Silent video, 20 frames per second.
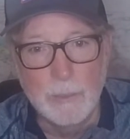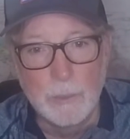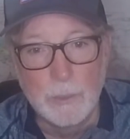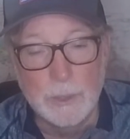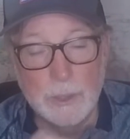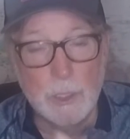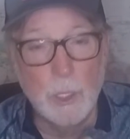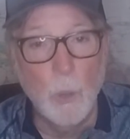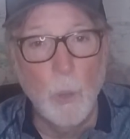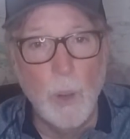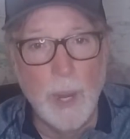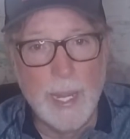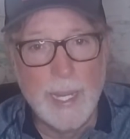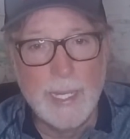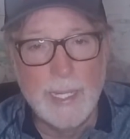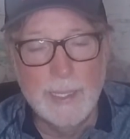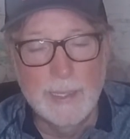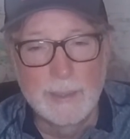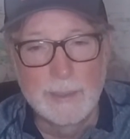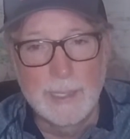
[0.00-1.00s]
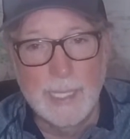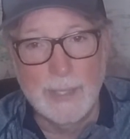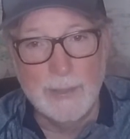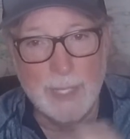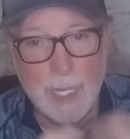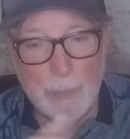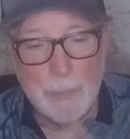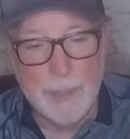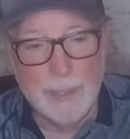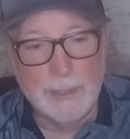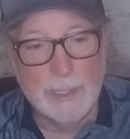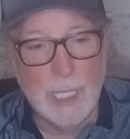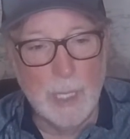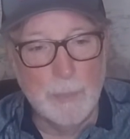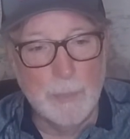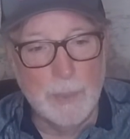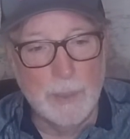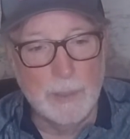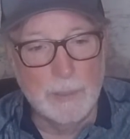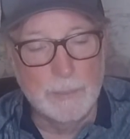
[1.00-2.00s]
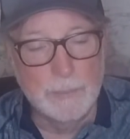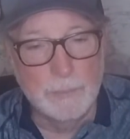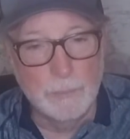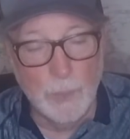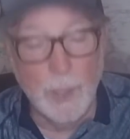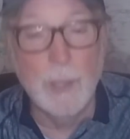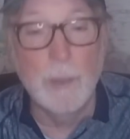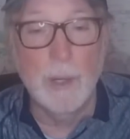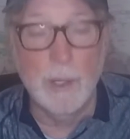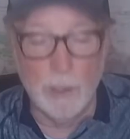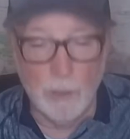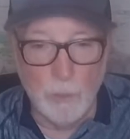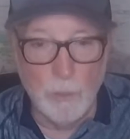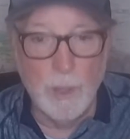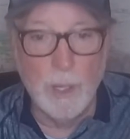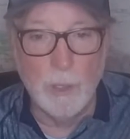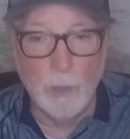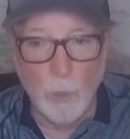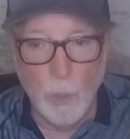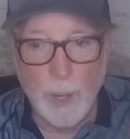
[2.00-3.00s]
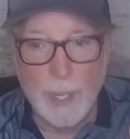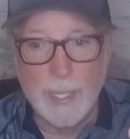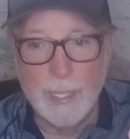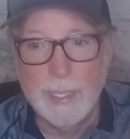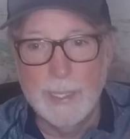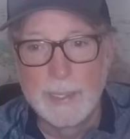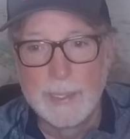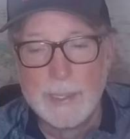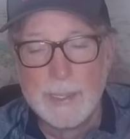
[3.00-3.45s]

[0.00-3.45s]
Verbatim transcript: was a Quake and then I picked up a well a, a quake,